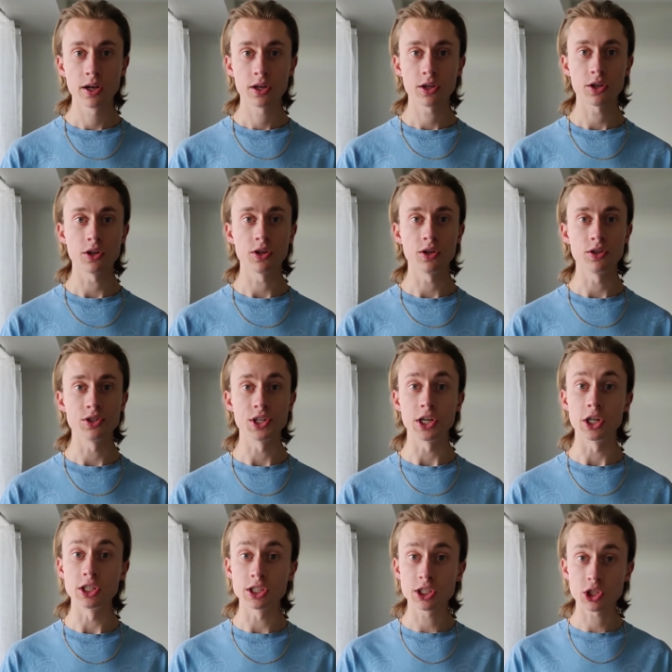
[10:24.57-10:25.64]
He's a
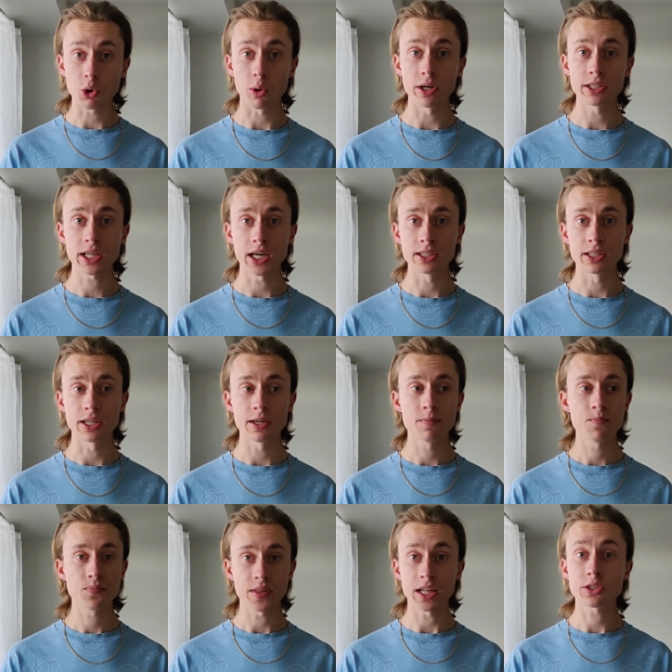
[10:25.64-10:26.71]
good storyteller.
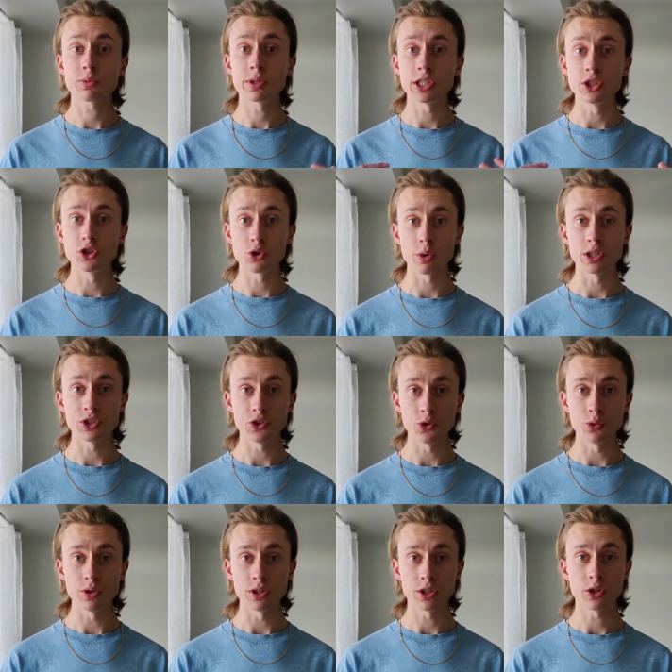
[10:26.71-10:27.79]
That's what he enjoys
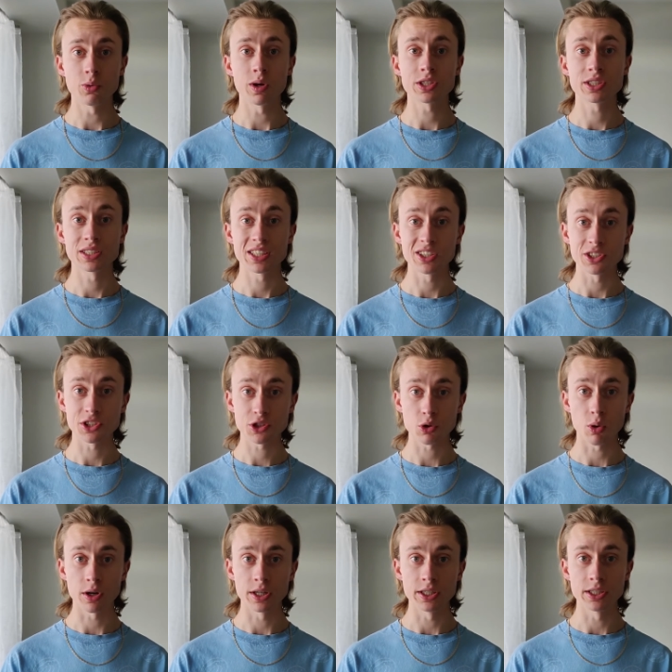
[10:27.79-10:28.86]
doing. He wants to tell
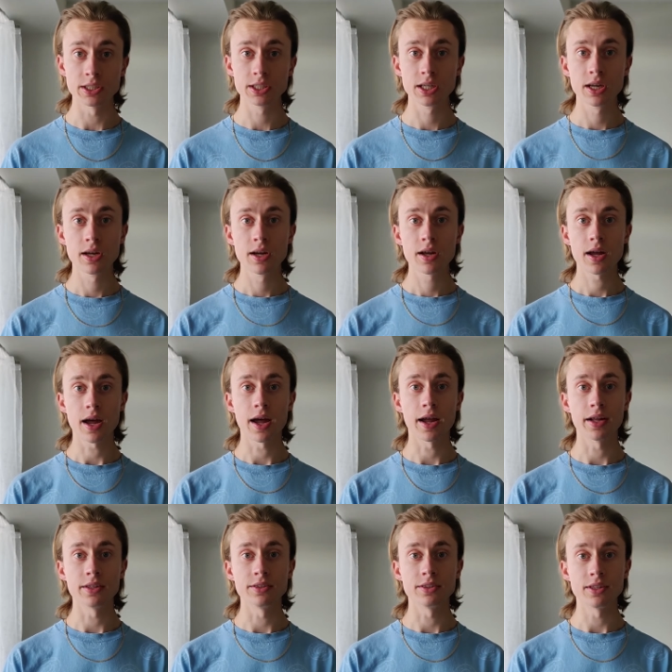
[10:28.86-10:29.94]
stories.
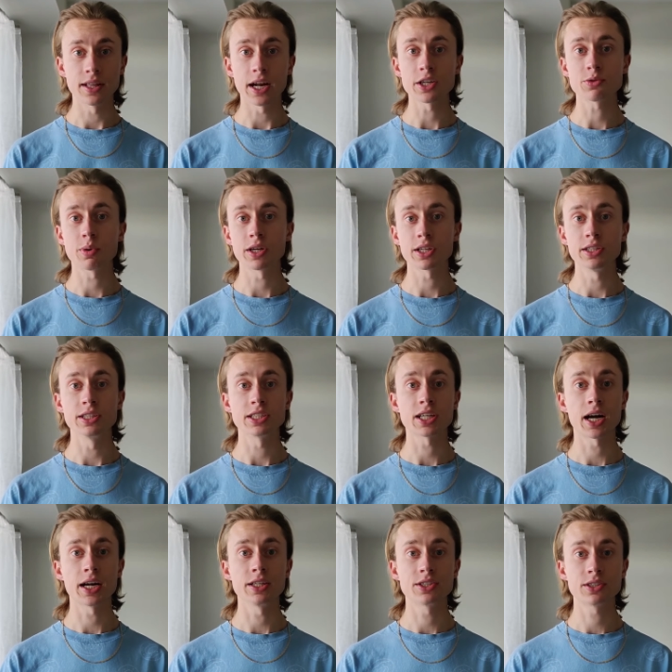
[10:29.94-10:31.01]
And that is when he
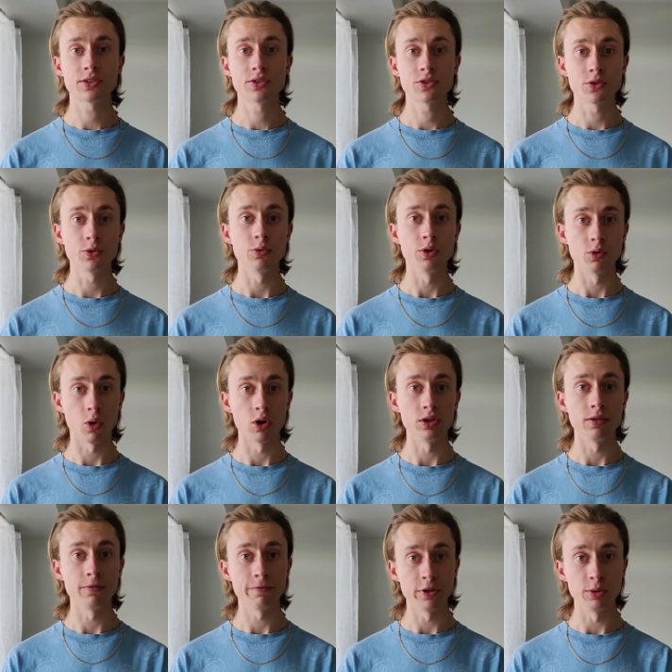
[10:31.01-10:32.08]
decides to enroll
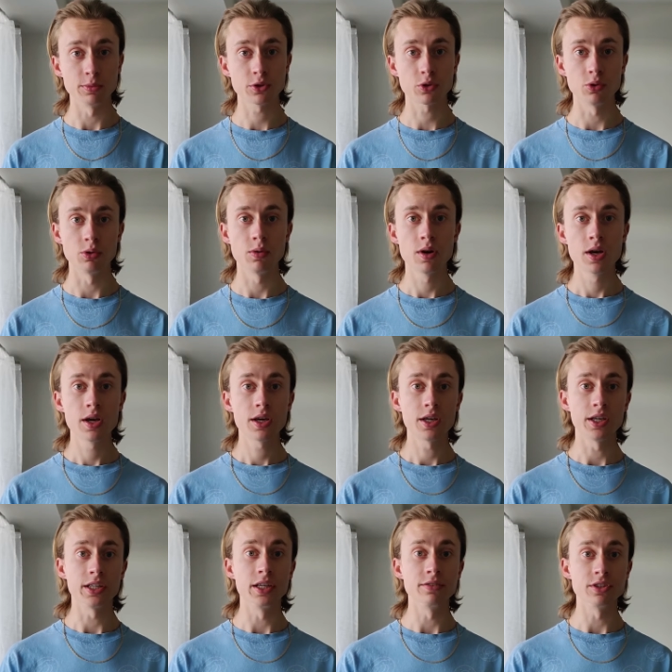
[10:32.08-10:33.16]
in film school.
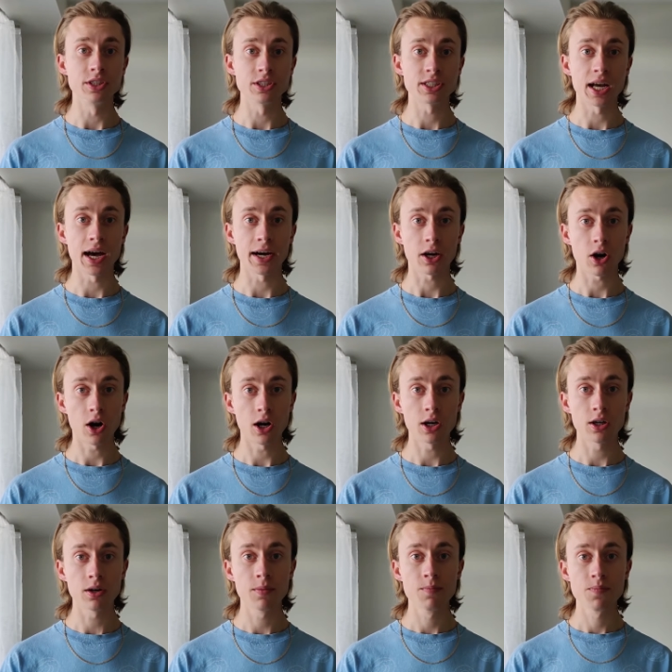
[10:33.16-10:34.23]
He gives his dad a
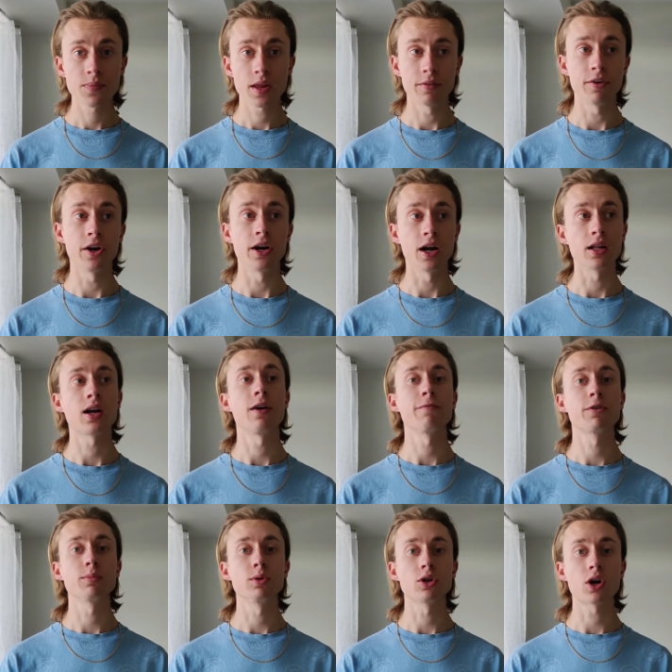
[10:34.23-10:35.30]
call, a very
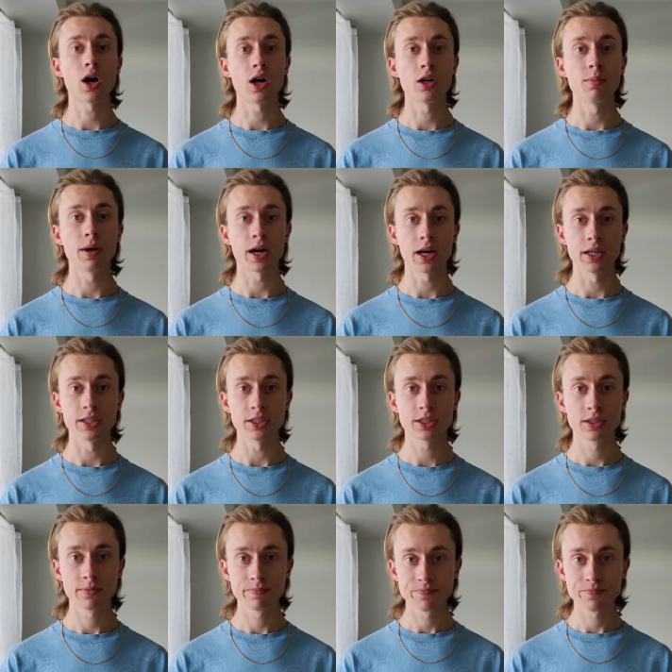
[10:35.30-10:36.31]
uncomfortable call, because